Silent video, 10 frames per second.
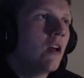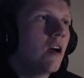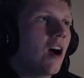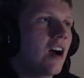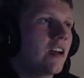
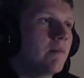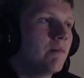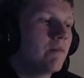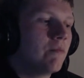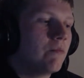
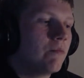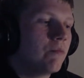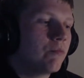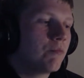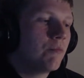I'm
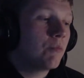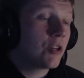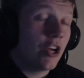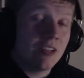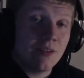
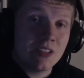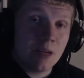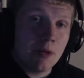curious if it's going to